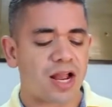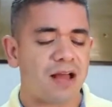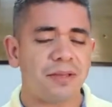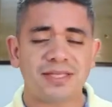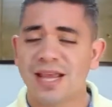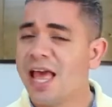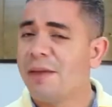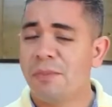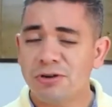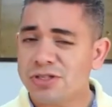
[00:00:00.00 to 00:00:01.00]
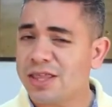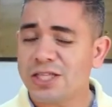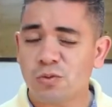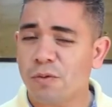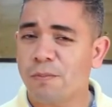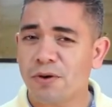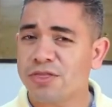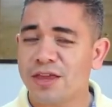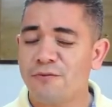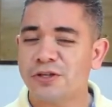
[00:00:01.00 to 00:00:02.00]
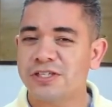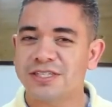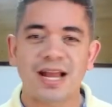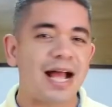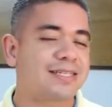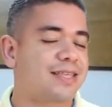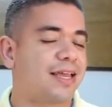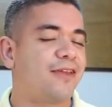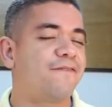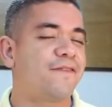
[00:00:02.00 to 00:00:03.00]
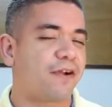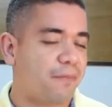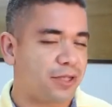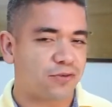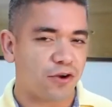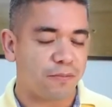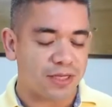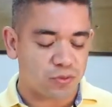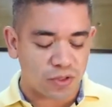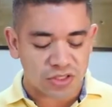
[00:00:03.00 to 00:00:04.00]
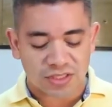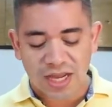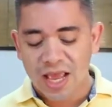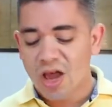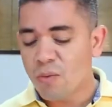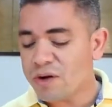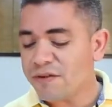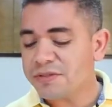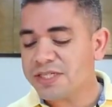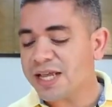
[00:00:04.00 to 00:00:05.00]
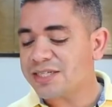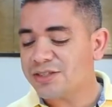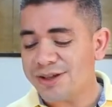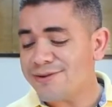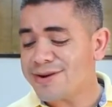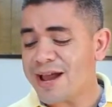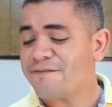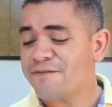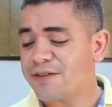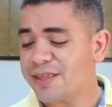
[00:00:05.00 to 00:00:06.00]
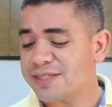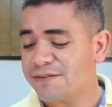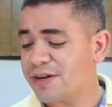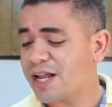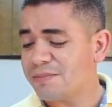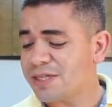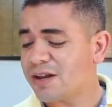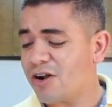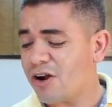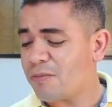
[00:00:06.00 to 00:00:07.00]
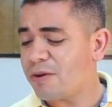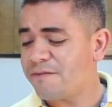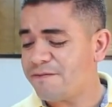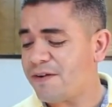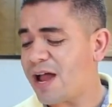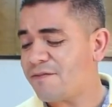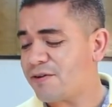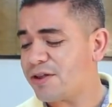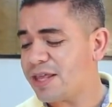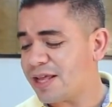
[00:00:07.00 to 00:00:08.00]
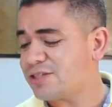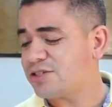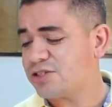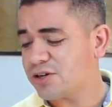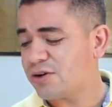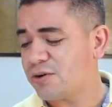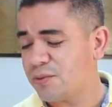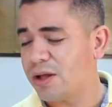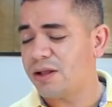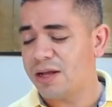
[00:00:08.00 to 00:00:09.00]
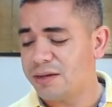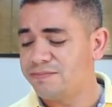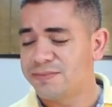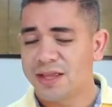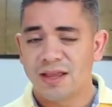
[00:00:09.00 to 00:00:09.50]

comments. Most of these were birthday wishes, guys. Thank you very much for your best wishes. One of them says, no, not for this. If it comes in carbon fiber, yes, sure it will. Um,